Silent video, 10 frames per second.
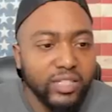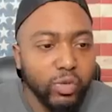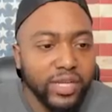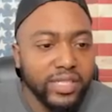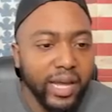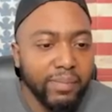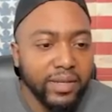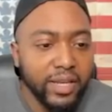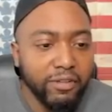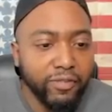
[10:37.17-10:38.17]
weeks have
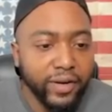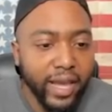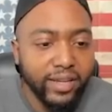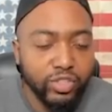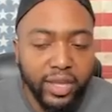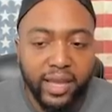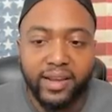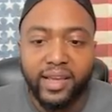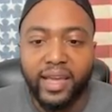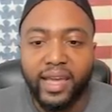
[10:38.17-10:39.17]
been different. Yeah, so again,
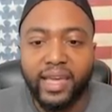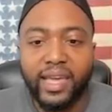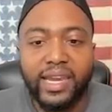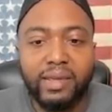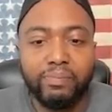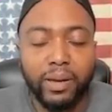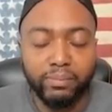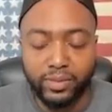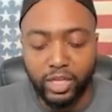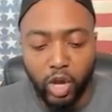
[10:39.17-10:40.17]
any
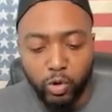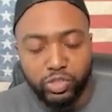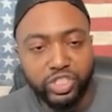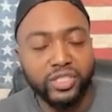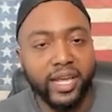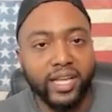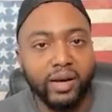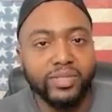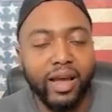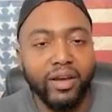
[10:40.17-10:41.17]
coach that
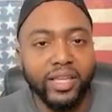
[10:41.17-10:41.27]
comes out and